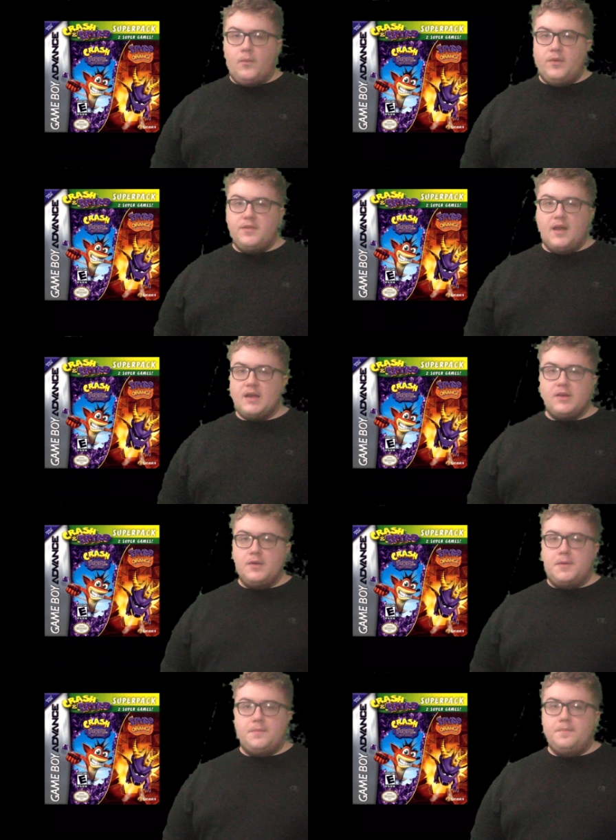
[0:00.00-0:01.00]
Was not
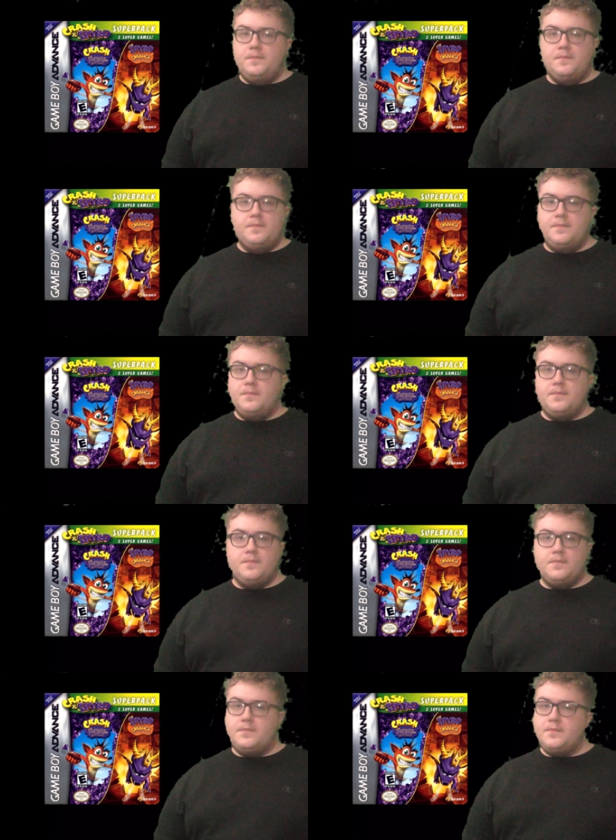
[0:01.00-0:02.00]
good.
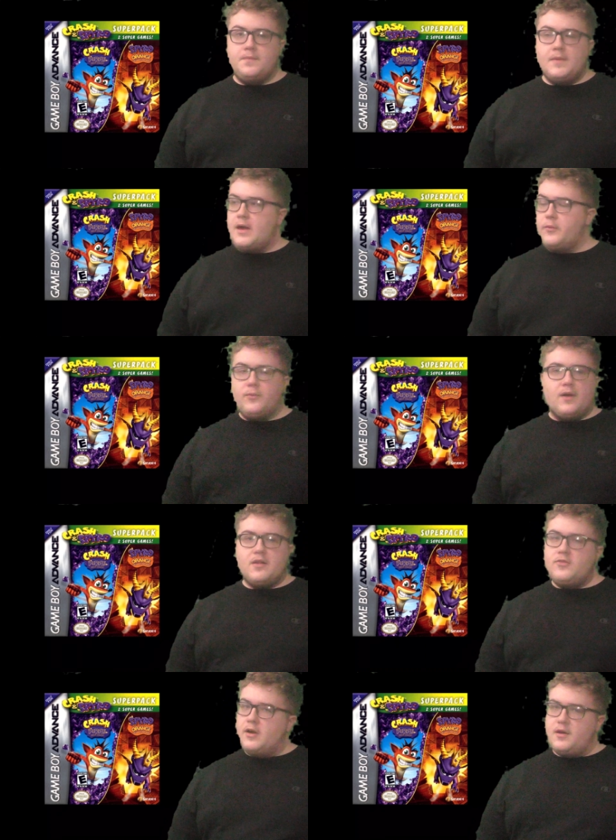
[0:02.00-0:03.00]
I don't
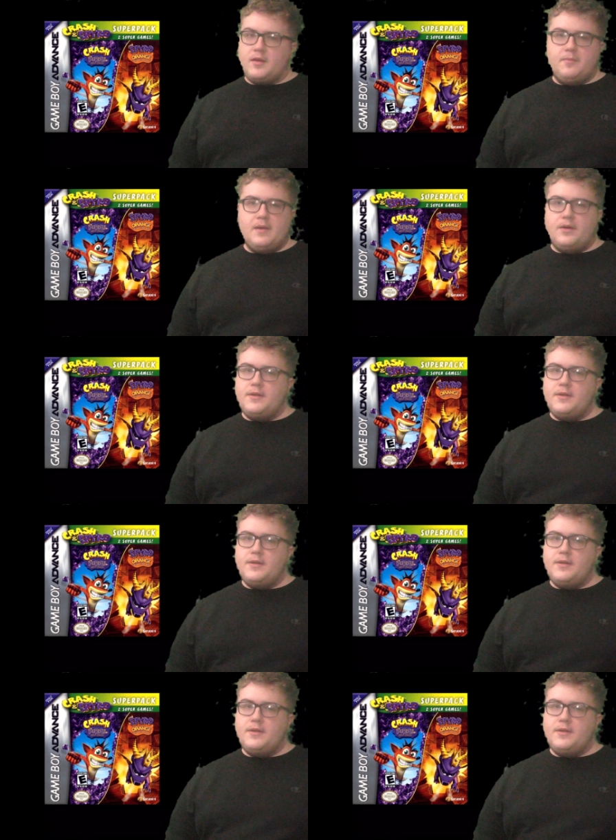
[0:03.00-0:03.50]
want to talk about